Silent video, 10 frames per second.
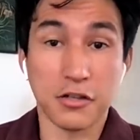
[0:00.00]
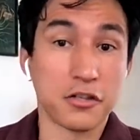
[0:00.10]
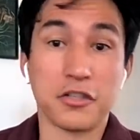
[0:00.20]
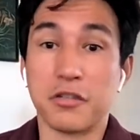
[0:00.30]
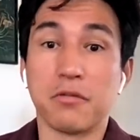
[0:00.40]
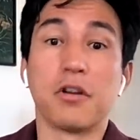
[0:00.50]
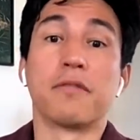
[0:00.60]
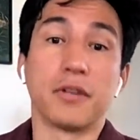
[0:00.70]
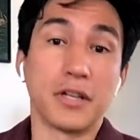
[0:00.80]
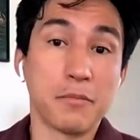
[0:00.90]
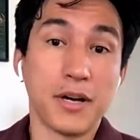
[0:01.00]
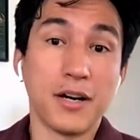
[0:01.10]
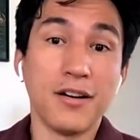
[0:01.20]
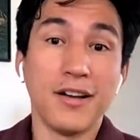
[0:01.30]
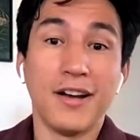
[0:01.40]
You could just do it over
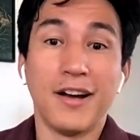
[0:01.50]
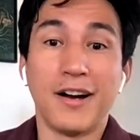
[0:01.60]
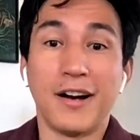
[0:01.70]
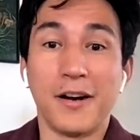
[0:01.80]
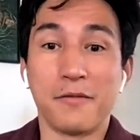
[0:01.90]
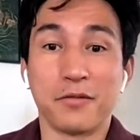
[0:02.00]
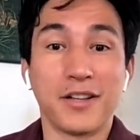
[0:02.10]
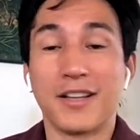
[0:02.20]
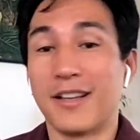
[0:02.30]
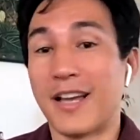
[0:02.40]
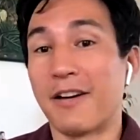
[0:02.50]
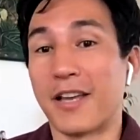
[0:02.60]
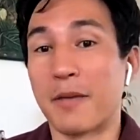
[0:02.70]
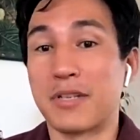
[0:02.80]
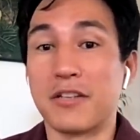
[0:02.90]
email, um, really
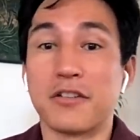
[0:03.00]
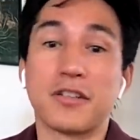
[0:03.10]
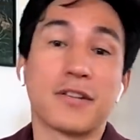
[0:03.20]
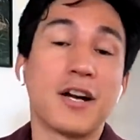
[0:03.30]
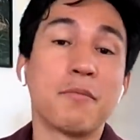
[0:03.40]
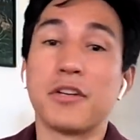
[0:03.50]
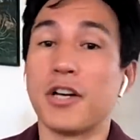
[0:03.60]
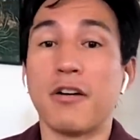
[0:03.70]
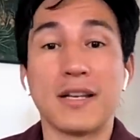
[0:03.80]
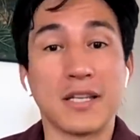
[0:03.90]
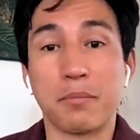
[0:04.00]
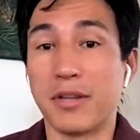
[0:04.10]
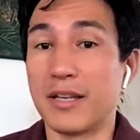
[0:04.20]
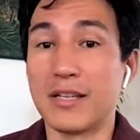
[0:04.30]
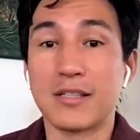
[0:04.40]
allowing Epstein to just come and go as he
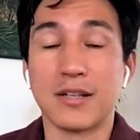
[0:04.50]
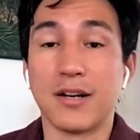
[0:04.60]
pleased.